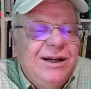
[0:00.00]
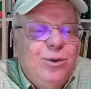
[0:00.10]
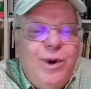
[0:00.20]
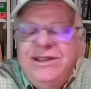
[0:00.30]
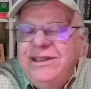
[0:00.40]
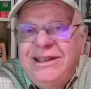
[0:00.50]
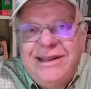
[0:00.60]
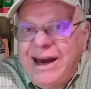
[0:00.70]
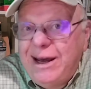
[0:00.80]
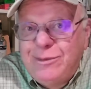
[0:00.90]
wasting
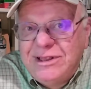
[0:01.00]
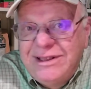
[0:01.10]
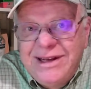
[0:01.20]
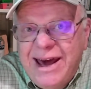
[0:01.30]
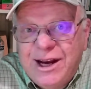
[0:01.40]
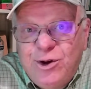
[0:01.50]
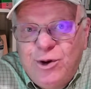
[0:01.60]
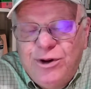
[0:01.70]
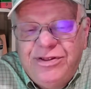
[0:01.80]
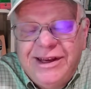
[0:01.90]
time is not a
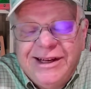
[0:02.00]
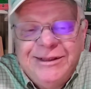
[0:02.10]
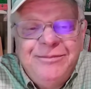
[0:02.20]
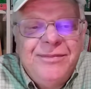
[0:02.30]
good thing.